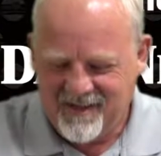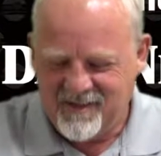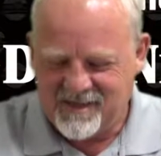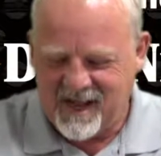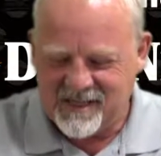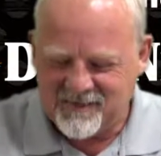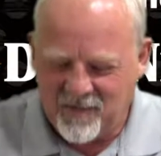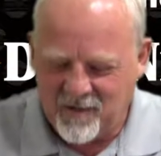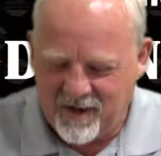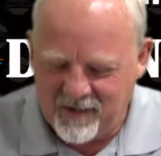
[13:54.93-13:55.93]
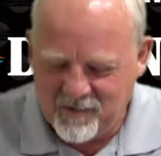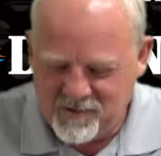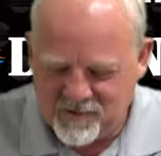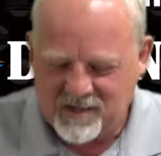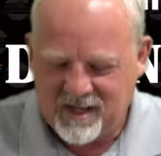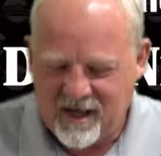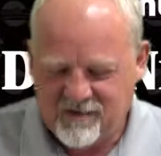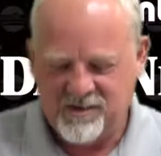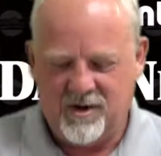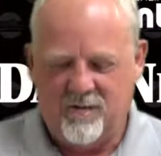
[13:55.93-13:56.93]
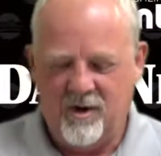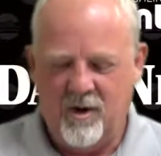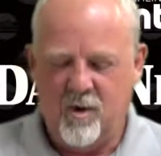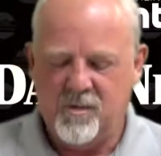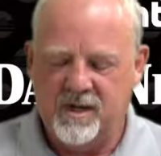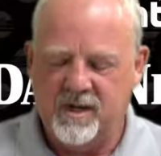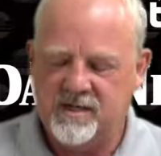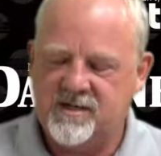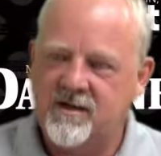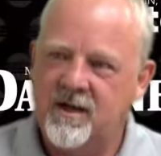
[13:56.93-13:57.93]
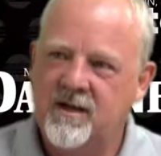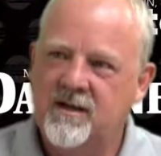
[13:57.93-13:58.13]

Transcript: The dance floor at Losers Lounge reopened yesterday.